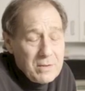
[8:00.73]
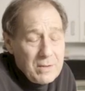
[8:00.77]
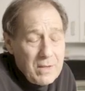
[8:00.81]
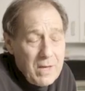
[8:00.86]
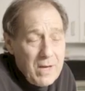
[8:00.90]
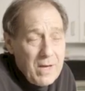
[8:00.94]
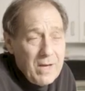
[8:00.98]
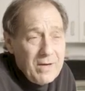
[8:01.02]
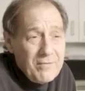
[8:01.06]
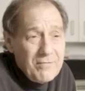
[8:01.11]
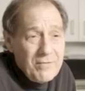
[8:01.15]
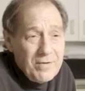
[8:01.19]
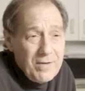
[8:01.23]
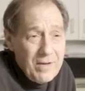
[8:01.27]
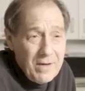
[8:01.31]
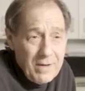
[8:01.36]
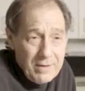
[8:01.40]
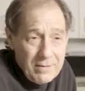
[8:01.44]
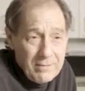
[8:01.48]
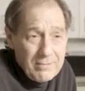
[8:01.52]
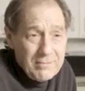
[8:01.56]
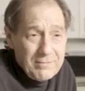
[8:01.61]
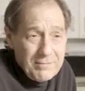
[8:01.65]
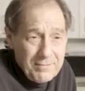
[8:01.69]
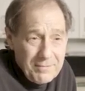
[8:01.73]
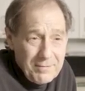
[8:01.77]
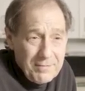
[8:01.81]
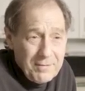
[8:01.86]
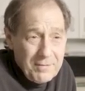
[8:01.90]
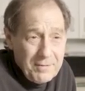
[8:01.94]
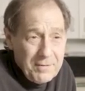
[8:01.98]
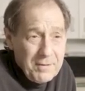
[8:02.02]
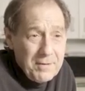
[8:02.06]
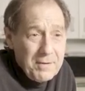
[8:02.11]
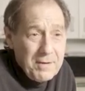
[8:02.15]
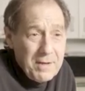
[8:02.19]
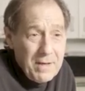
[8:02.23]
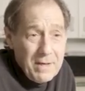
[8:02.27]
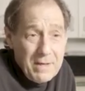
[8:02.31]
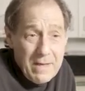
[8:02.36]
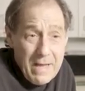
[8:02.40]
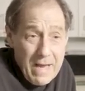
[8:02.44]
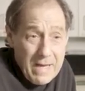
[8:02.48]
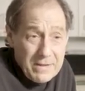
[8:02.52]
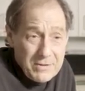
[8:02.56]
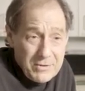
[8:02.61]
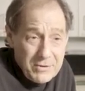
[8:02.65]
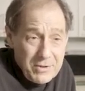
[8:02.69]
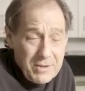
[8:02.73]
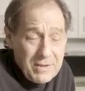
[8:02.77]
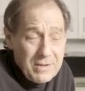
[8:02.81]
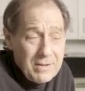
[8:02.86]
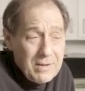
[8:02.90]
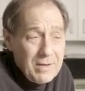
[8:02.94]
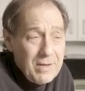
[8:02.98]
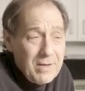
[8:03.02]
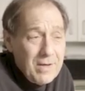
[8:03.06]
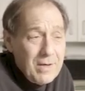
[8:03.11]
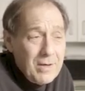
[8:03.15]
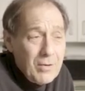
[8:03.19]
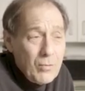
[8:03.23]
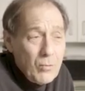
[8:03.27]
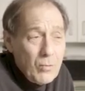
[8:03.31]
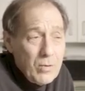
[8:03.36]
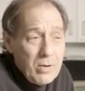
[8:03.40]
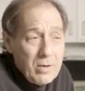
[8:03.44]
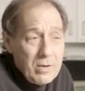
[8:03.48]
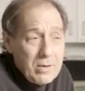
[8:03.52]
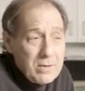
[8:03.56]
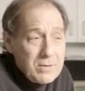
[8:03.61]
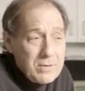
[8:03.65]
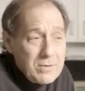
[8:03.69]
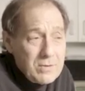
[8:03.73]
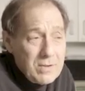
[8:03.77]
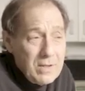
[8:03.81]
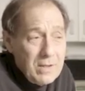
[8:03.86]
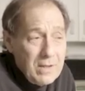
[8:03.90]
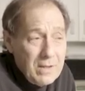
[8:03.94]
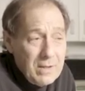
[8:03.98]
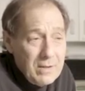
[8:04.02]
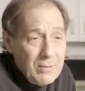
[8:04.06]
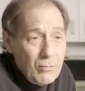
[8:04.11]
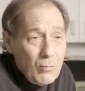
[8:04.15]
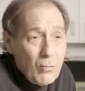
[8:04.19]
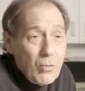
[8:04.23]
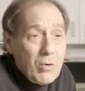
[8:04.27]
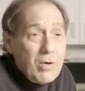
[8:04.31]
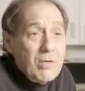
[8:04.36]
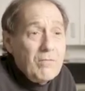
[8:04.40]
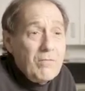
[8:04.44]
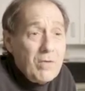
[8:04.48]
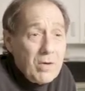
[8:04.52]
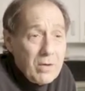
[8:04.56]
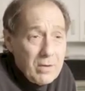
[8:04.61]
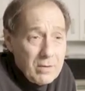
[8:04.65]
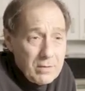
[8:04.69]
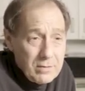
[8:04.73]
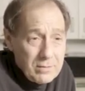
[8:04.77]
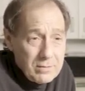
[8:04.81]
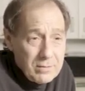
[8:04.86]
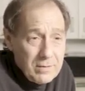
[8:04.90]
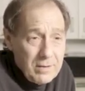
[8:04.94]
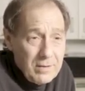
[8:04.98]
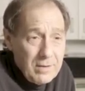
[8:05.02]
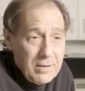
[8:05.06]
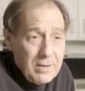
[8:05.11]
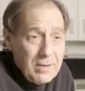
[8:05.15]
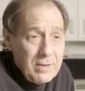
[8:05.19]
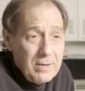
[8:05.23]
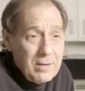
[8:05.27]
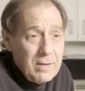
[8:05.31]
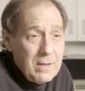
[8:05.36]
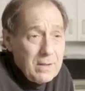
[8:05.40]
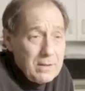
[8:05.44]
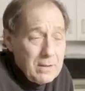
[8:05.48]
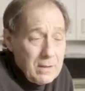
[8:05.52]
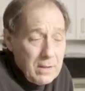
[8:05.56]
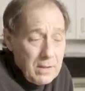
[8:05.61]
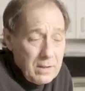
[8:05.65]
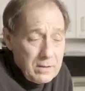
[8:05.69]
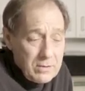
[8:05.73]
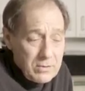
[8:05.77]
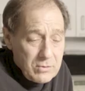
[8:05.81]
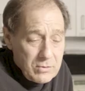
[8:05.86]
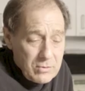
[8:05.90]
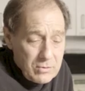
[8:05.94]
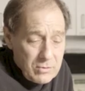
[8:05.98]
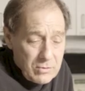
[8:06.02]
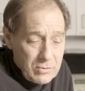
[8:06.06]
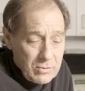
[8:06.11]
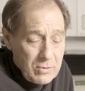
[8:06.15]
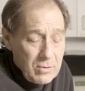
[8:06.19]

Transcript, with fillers: alive, and then that's it. Whereas the work of art that gets